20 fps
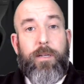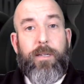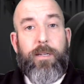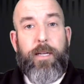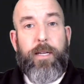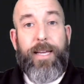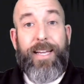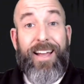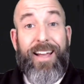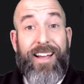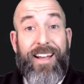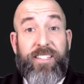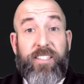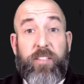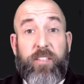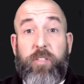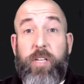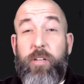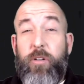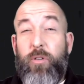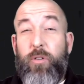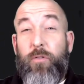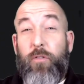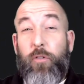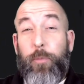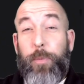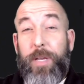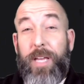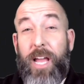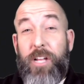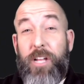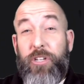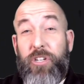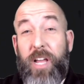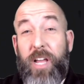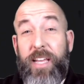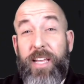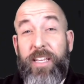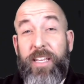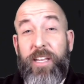Hey guys, it's Adrian over
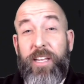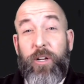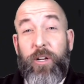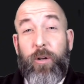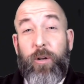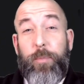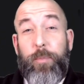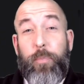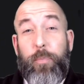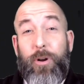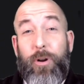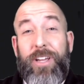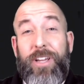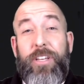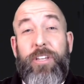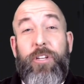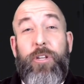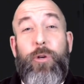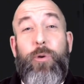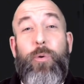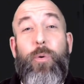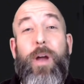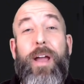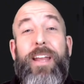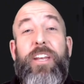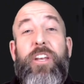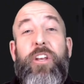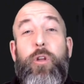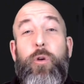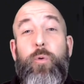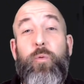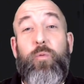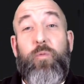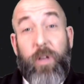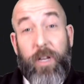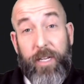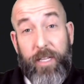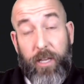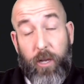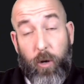BHA here, bringing you a new
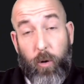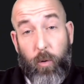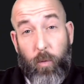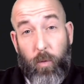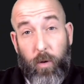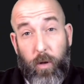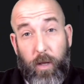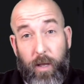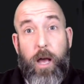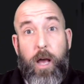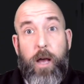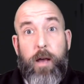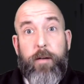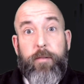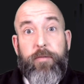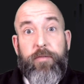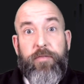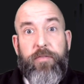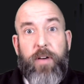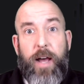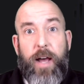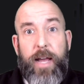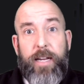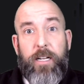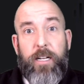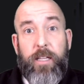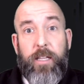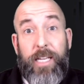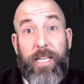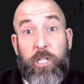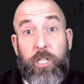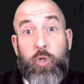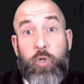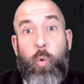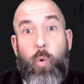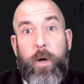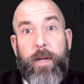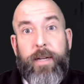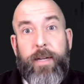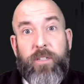video. Finally,
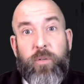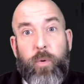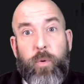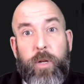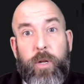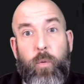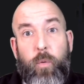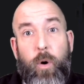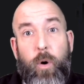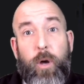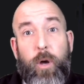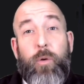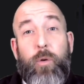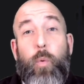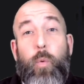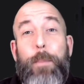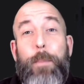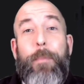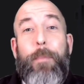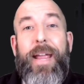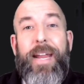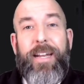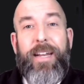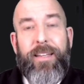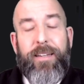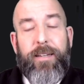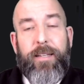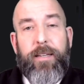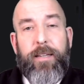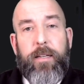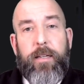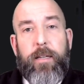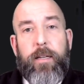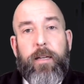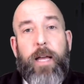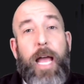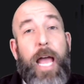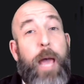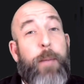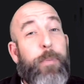2021, we made it.
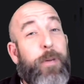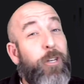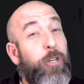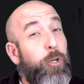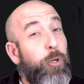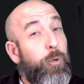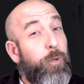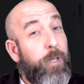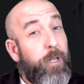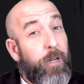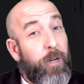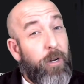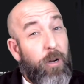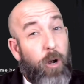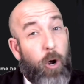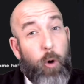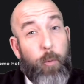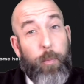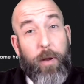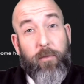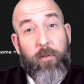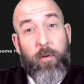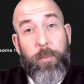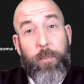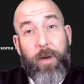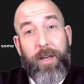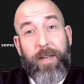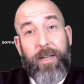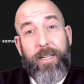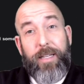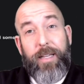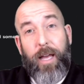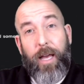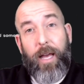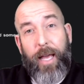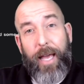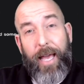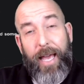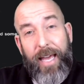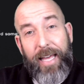Happy New Year. I hope everybody
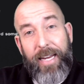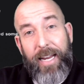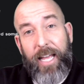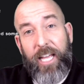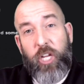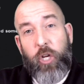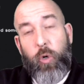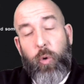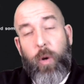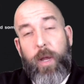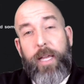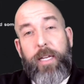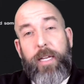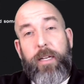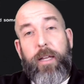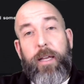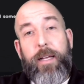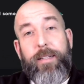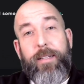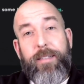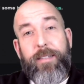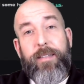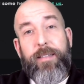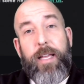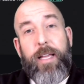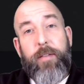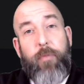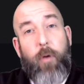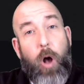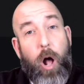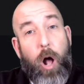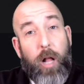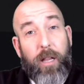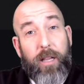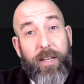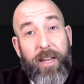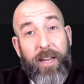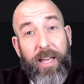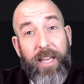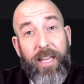had a great and safe
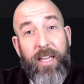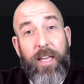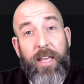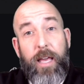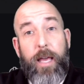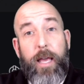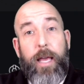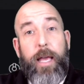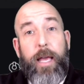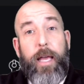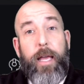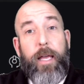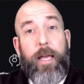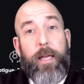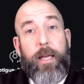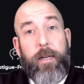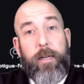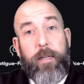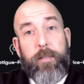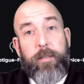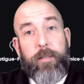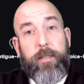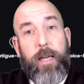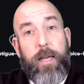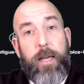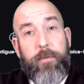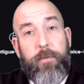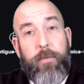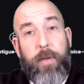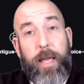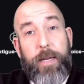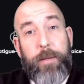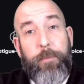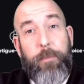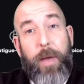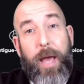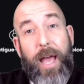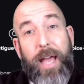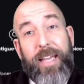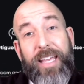holiday and is kind of headed
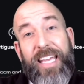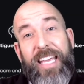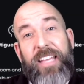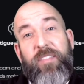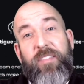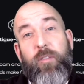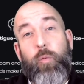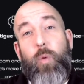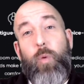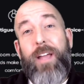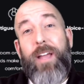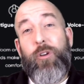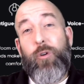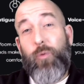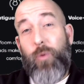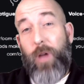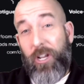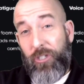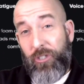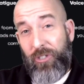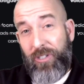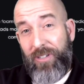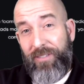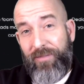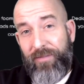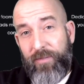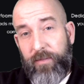back in the right direction.